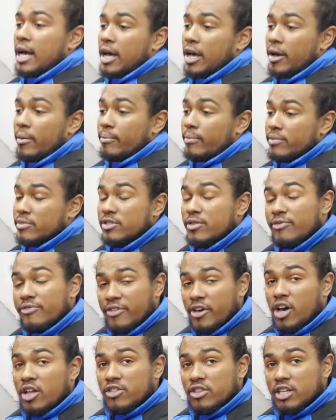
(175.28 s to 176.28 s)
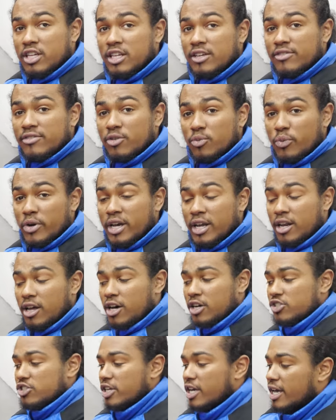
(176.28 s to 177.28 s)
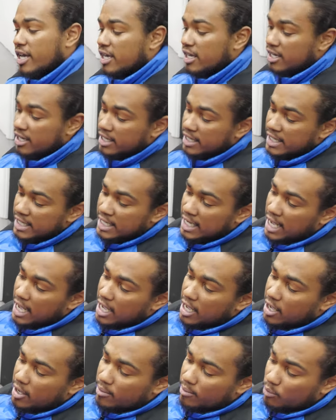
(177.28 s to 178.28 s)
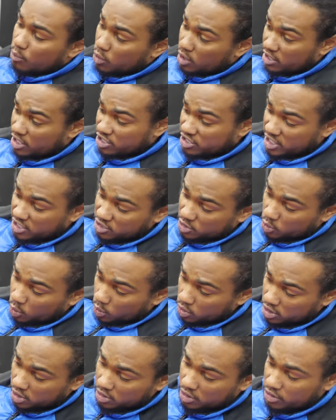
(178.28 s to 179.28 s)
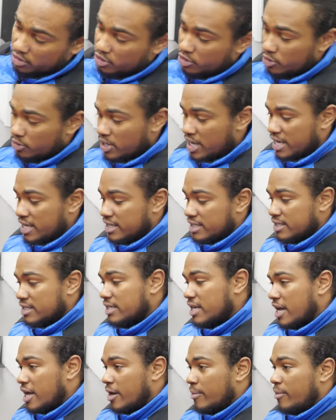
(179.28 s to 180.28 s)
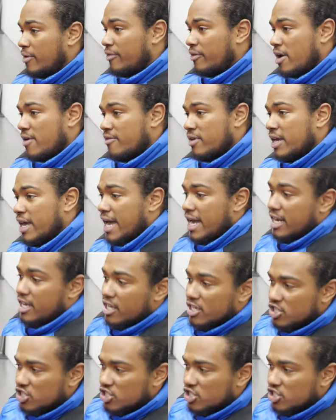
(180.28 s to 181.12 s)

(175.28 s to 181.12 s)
to fit underneath the wheel arch, okay? What this sensor also can do is, if I ever get any